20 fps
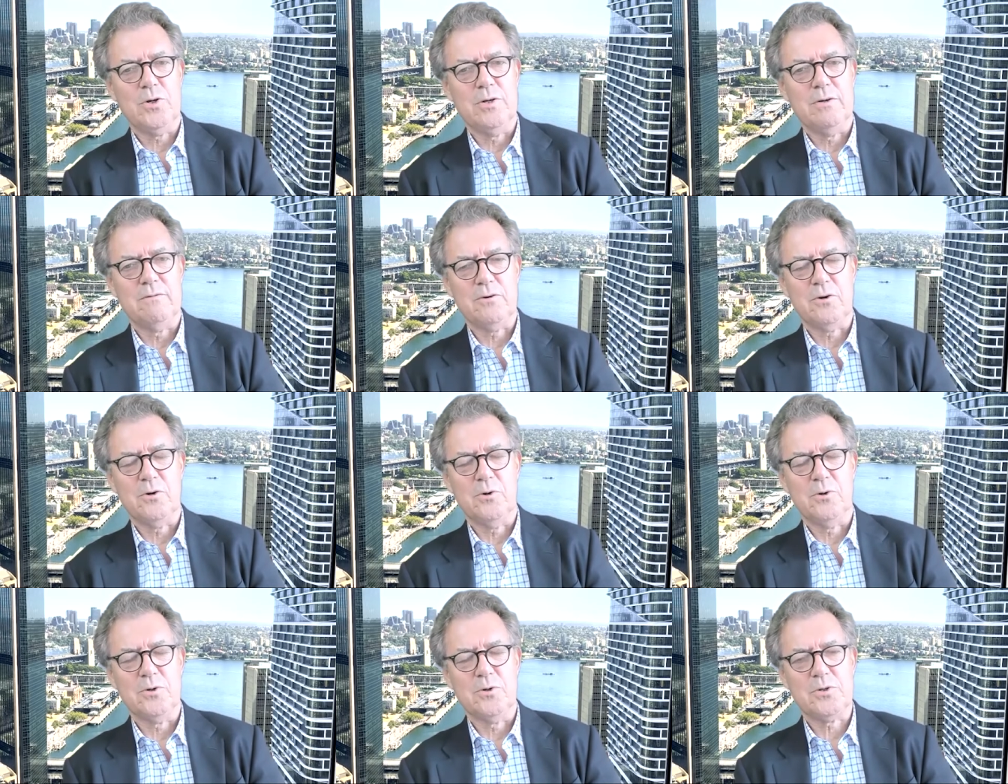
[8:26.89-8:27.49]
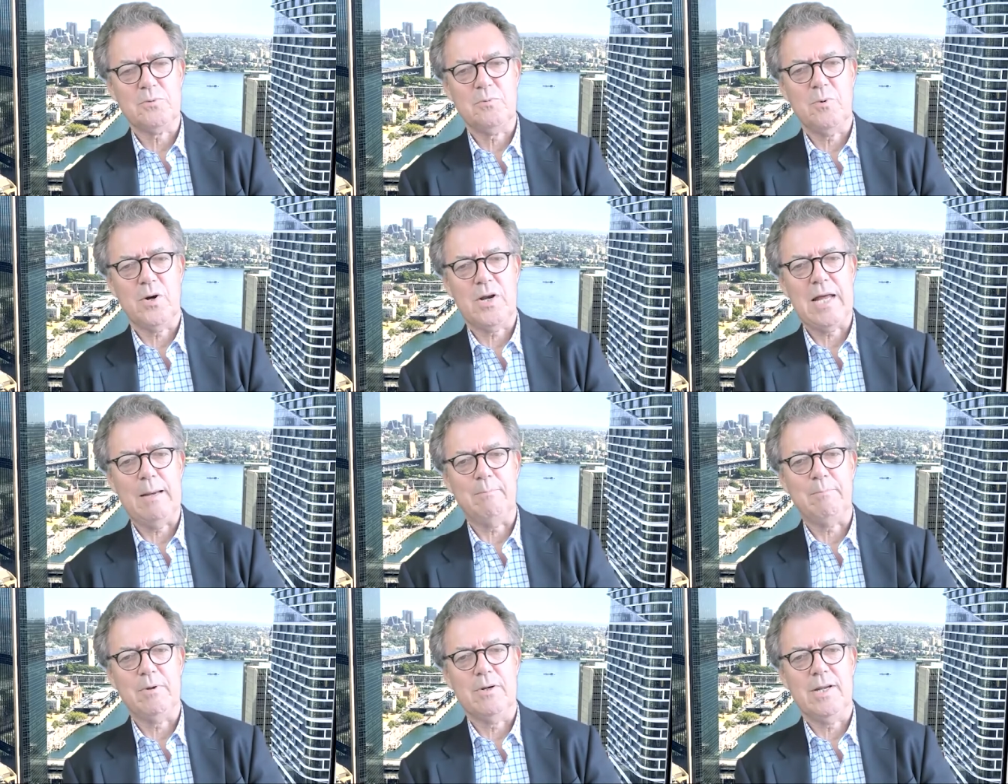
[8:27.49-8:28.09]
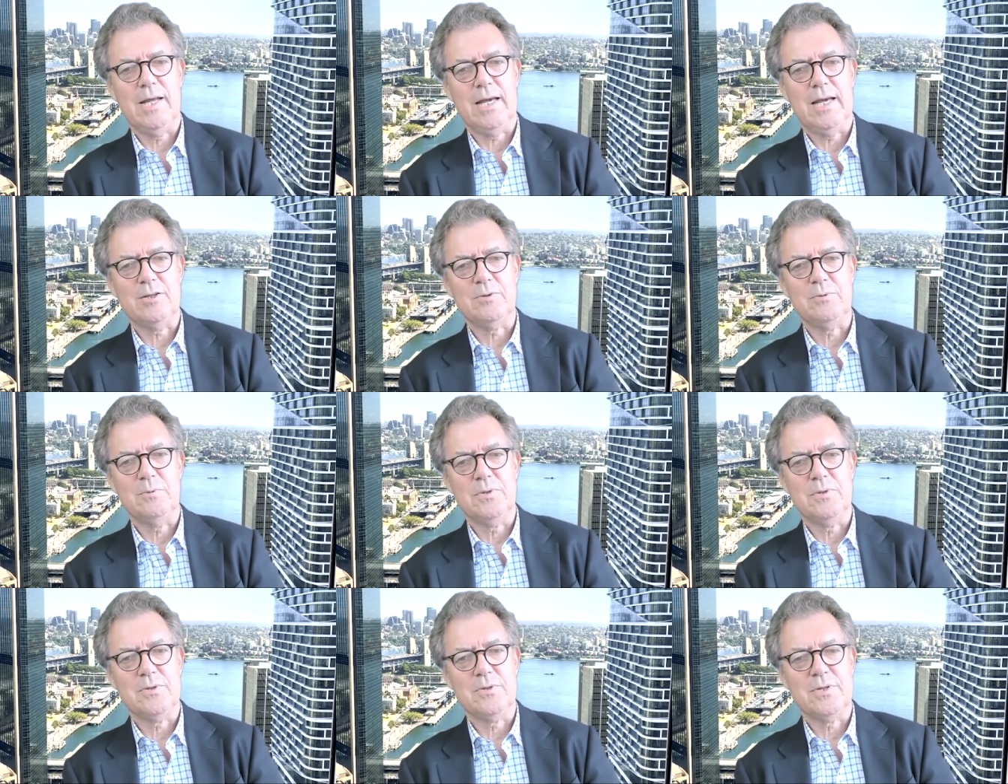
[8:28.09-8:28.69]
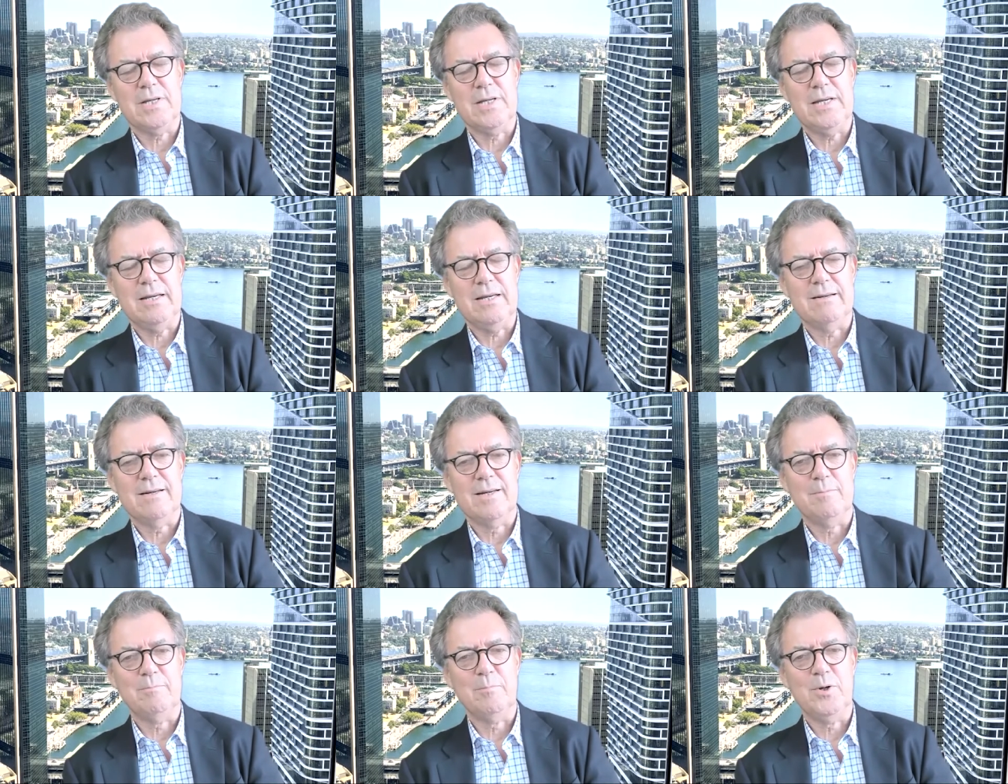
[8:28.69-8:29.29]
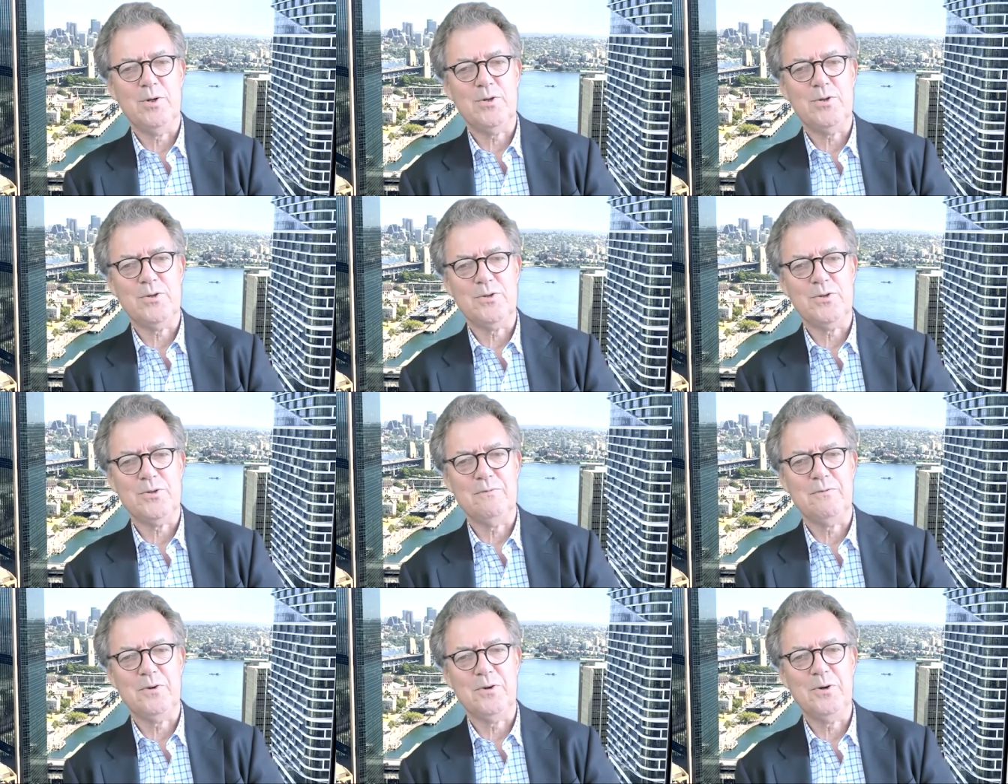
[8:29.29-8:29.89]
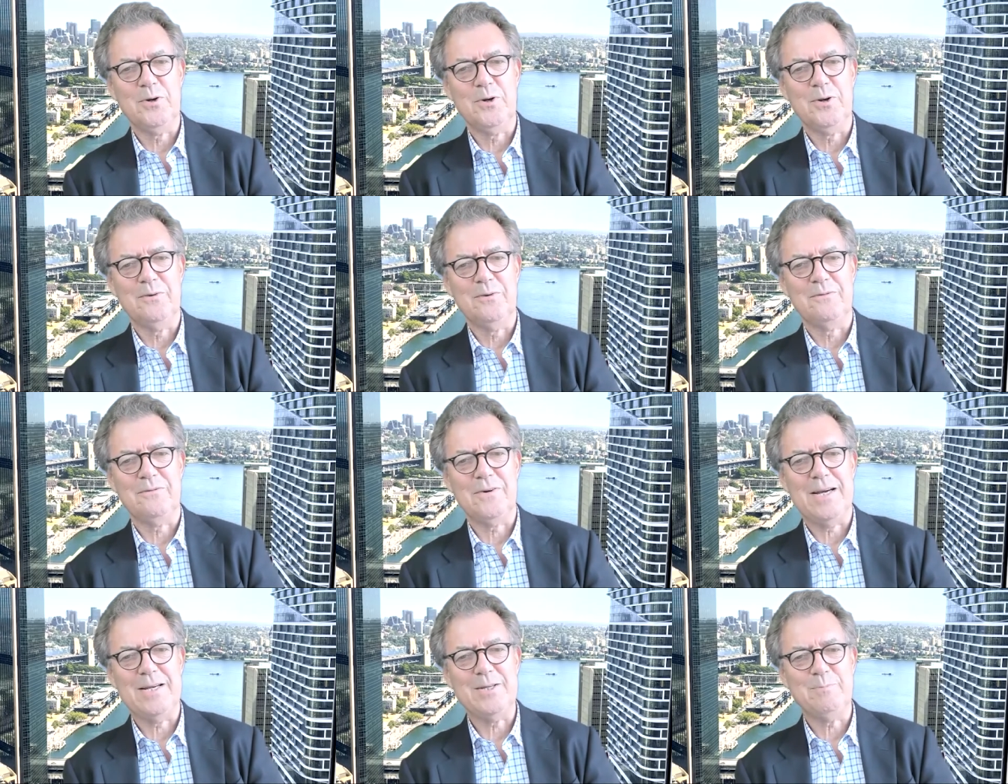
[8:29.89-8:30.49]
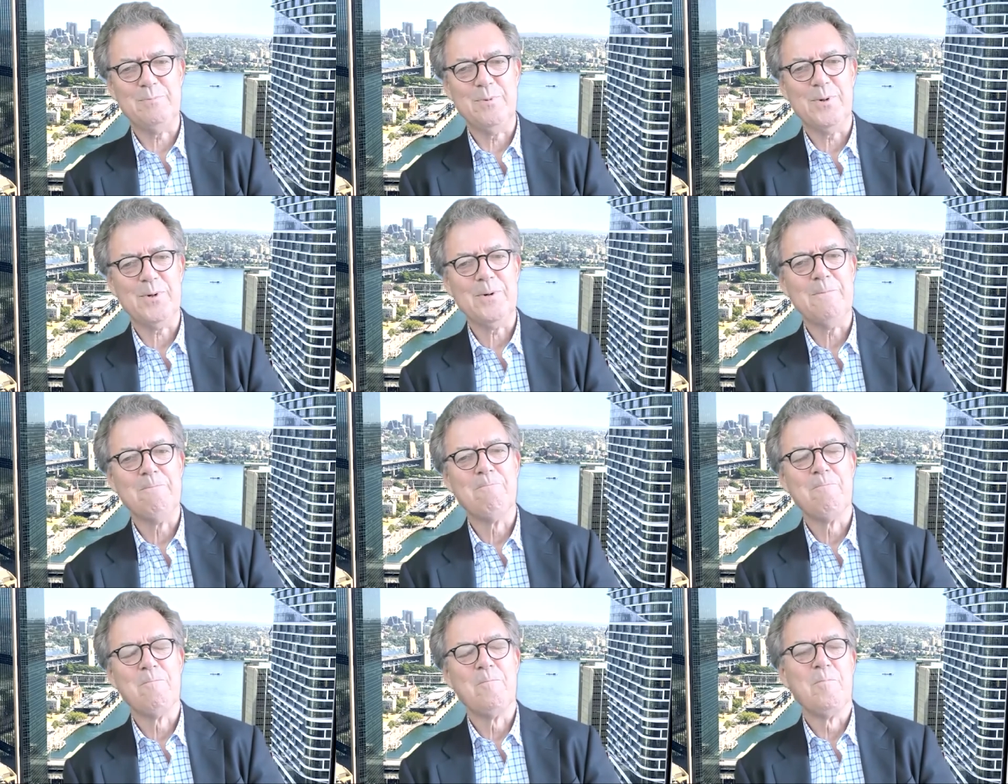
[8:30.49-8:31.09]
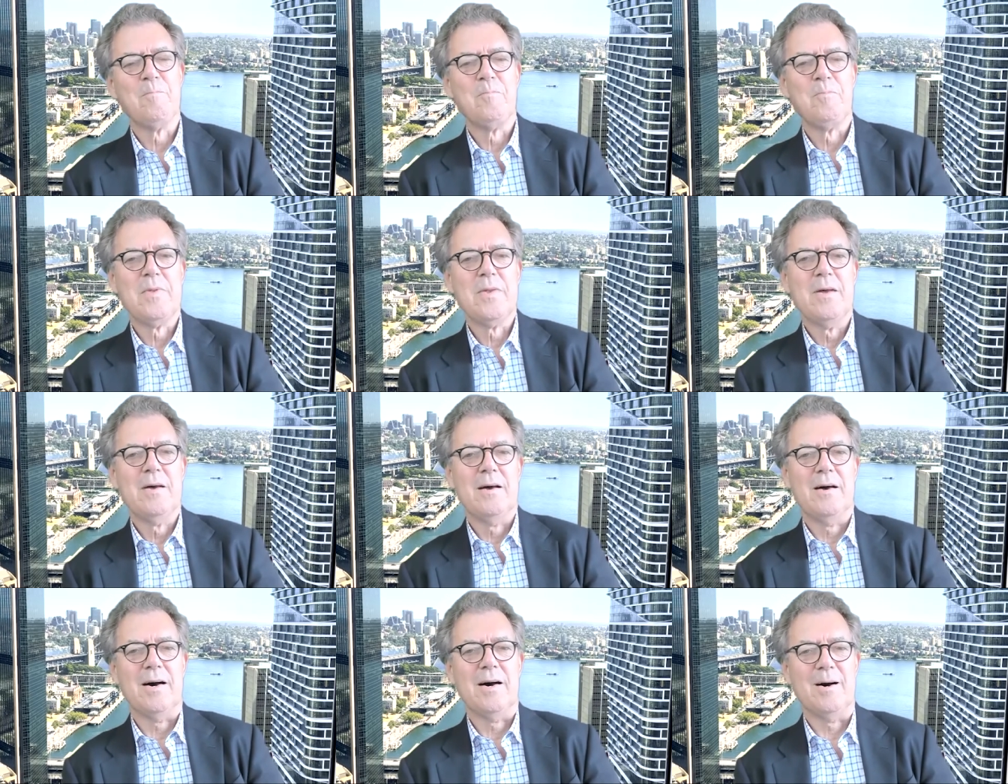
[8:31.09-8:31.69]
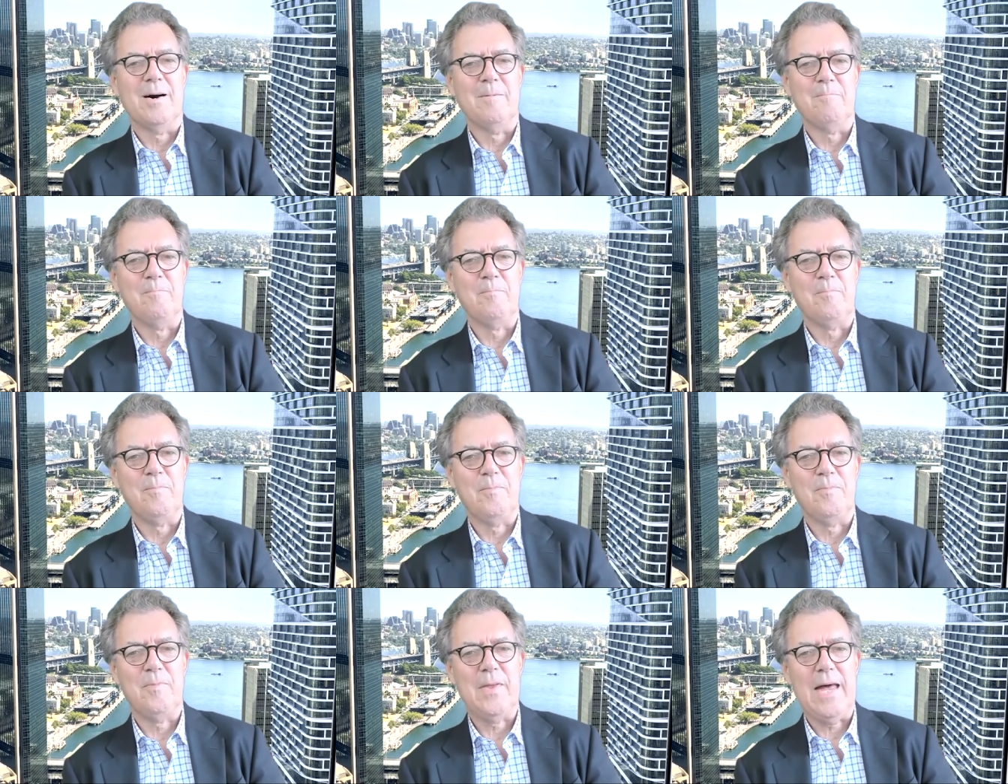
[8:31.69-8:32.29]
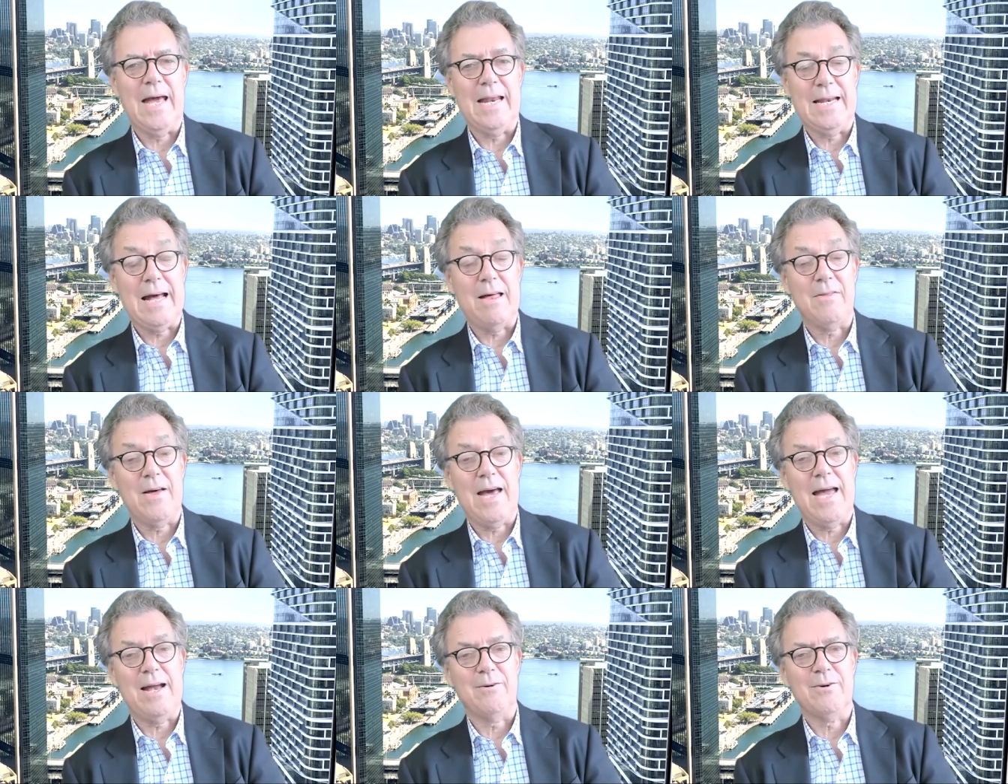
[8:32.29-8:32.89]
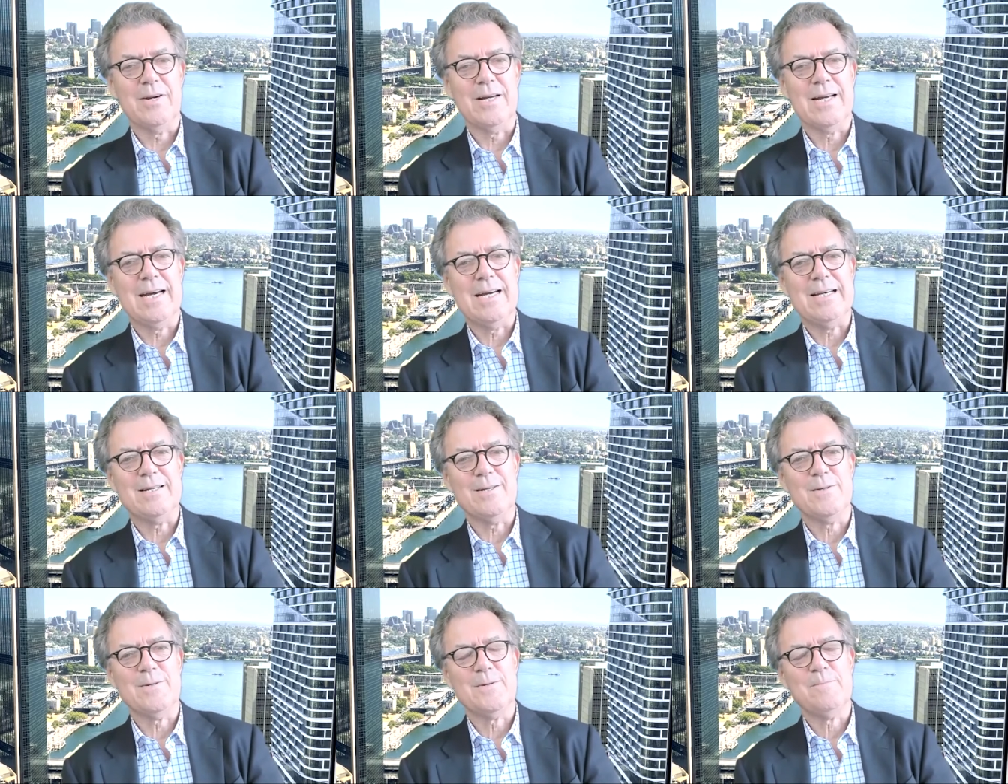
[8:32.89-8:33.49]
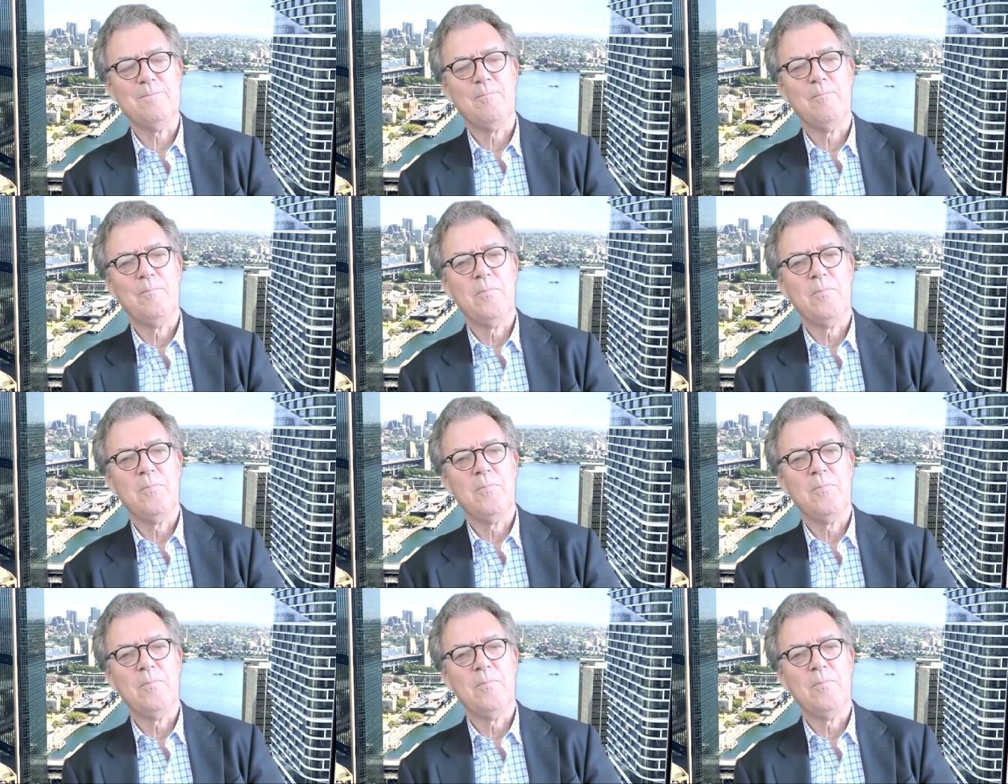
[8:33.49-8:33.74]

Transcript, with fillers: And of course, what happened next was the emergence of Google and Facebook um, and other aggregators.